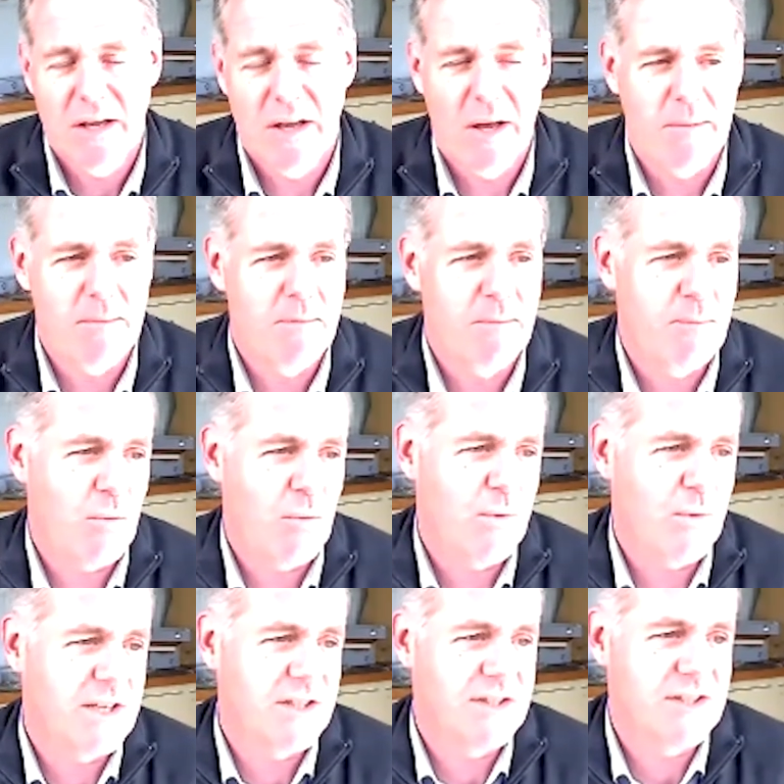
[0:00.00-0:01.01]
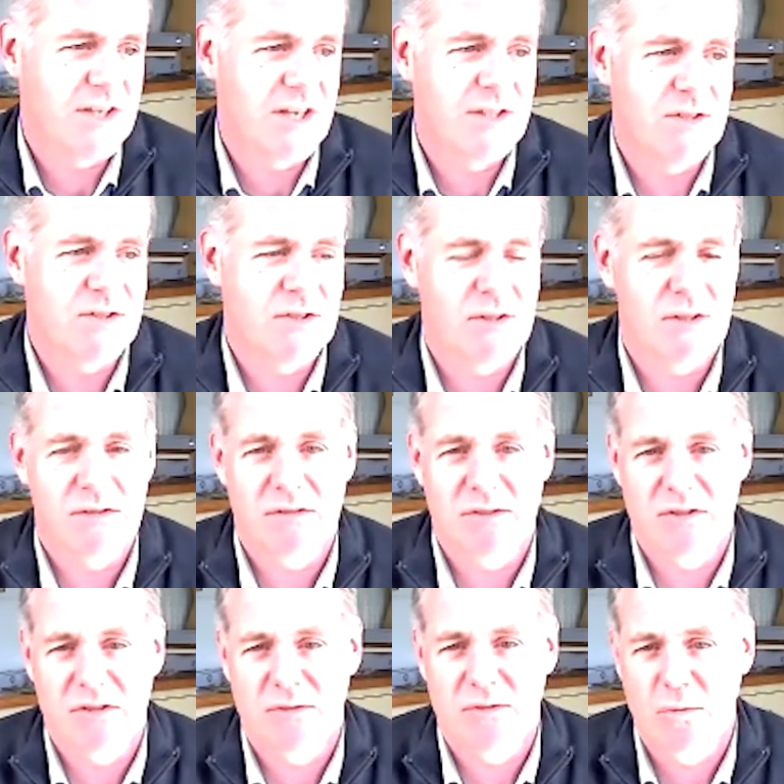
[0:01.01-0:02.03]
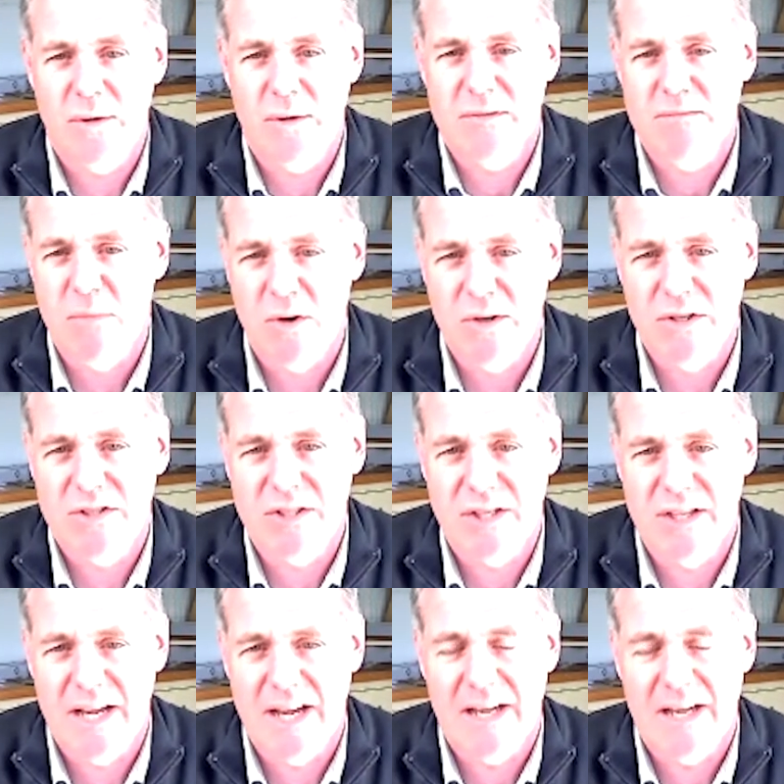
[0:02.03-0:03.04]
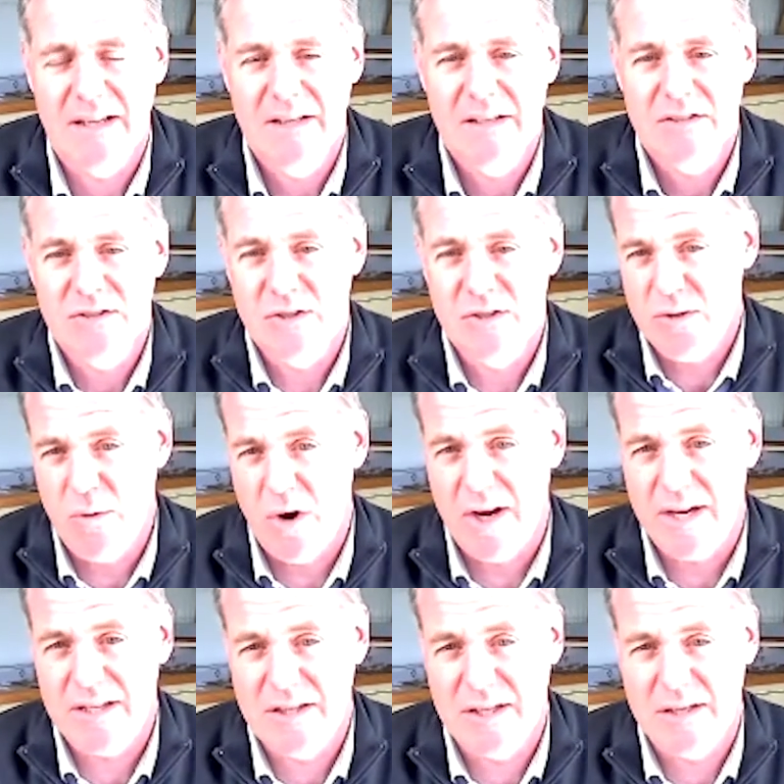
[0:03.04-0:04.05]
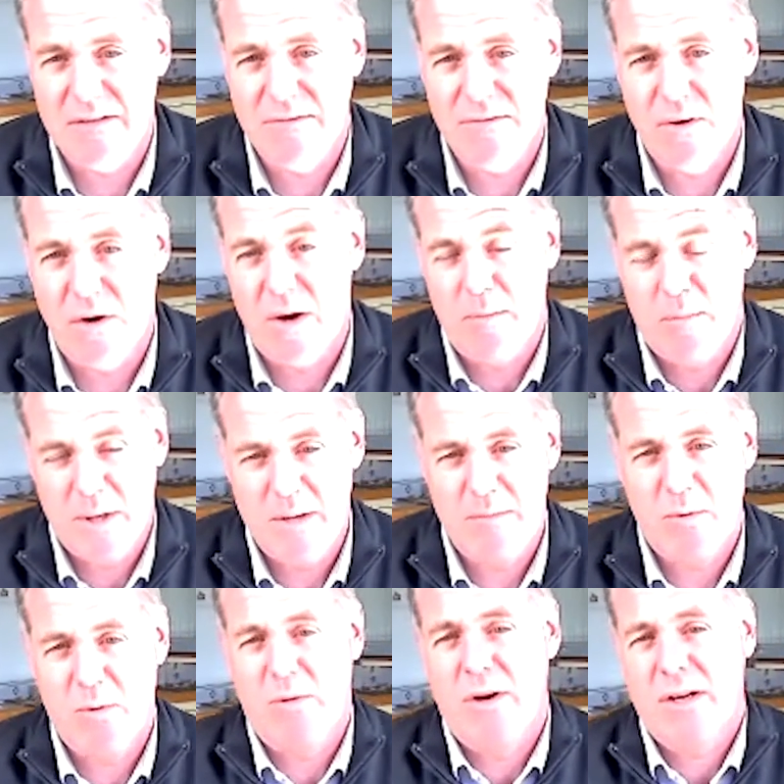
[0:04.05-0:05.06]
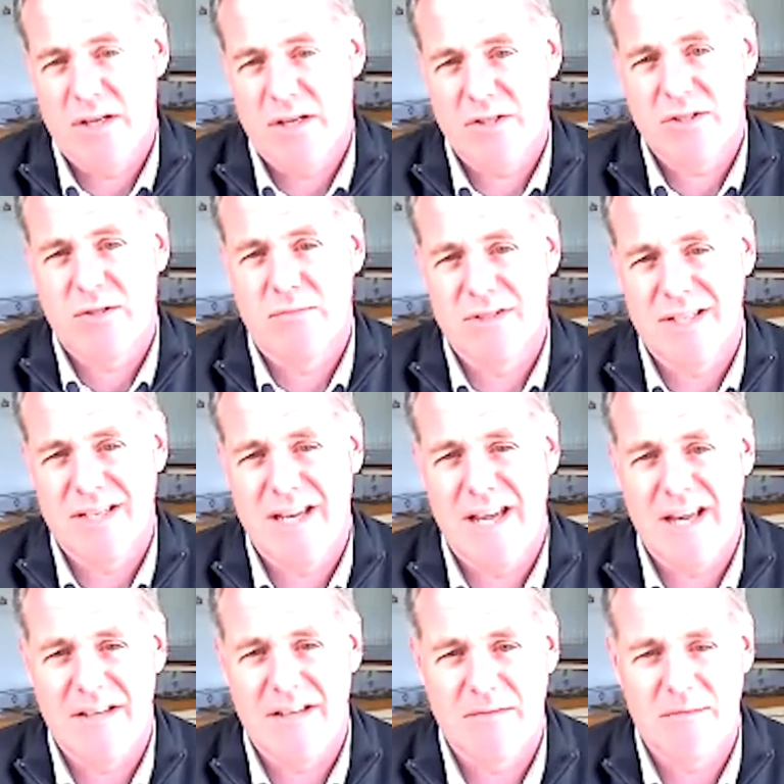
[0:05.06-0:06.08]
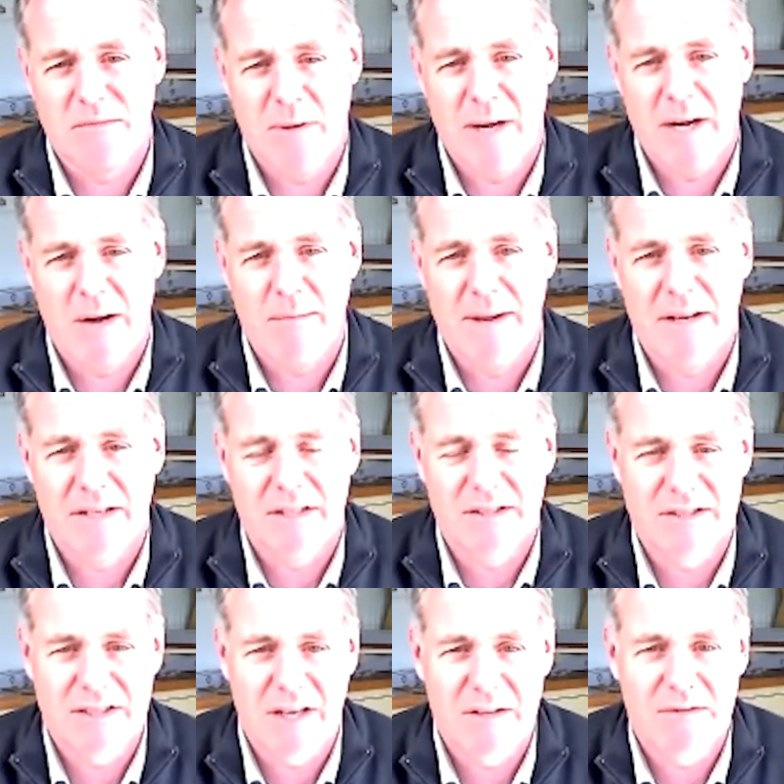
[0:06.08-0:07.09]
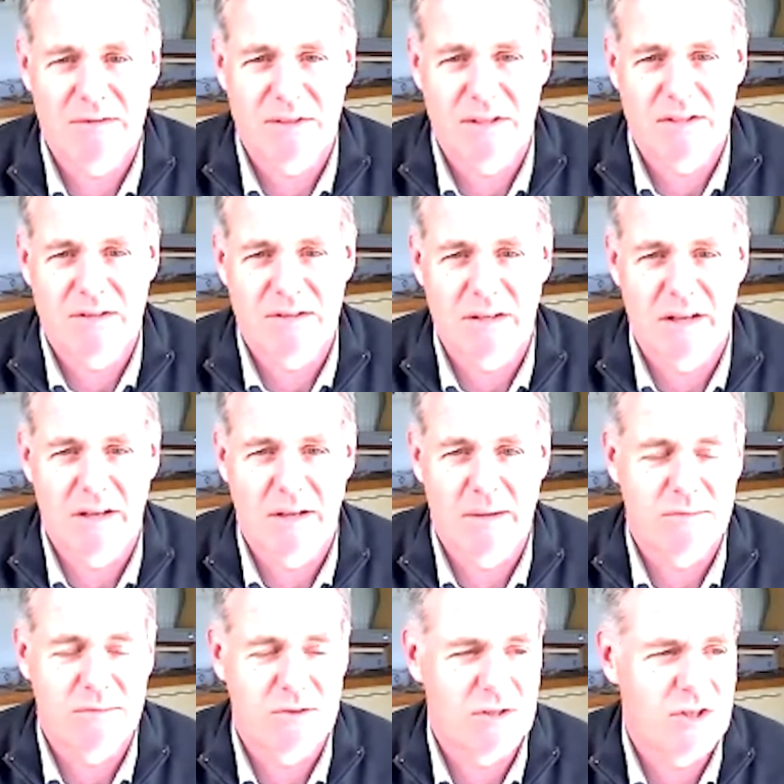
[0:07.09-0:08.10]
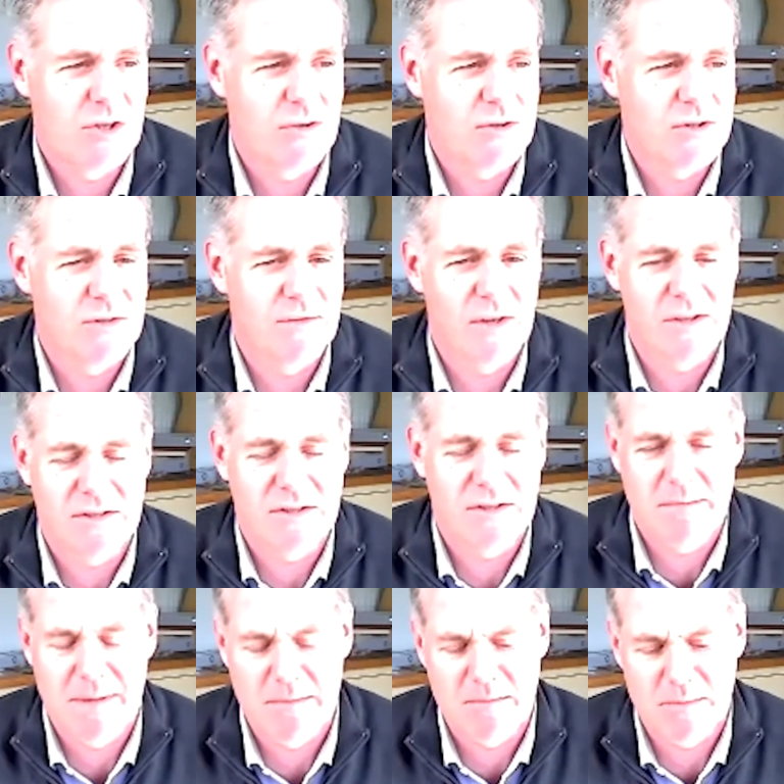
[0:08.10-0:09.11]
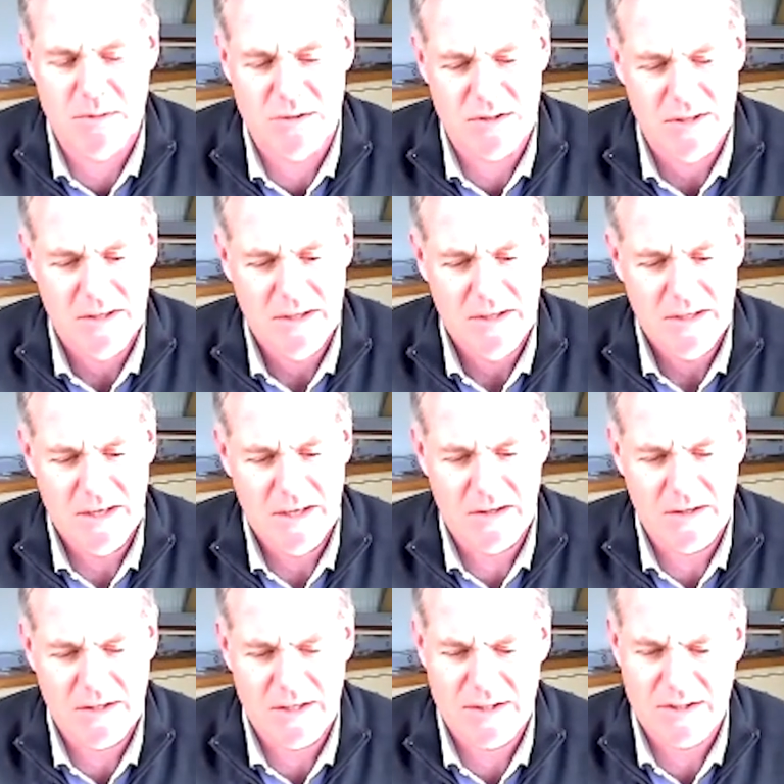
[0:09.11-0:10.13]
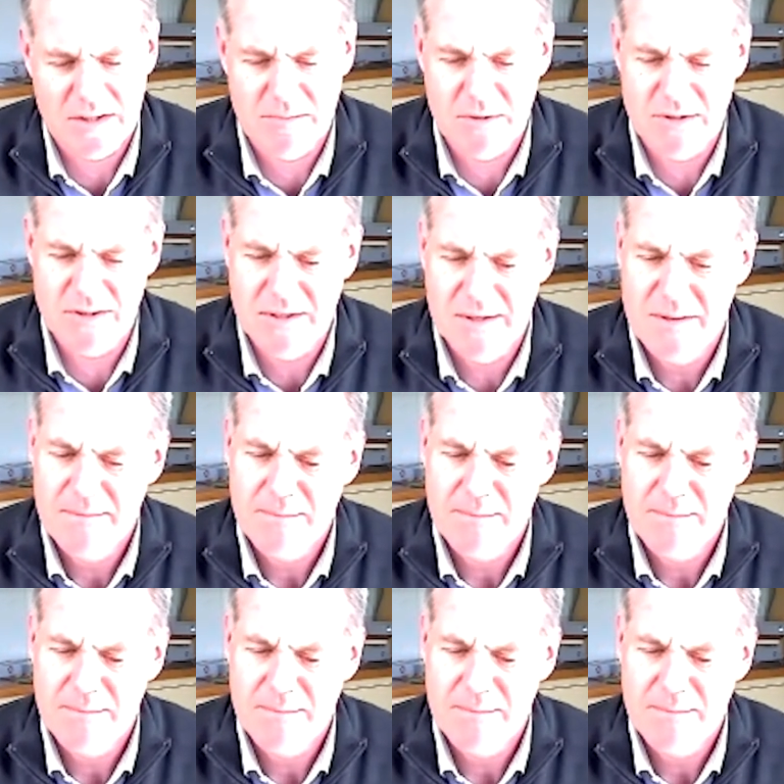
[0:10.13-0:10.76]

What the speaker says: But we continue to just always monitor that, do the right thing for our people, our customers. Again, paramount is safety and security of our team members and our customers.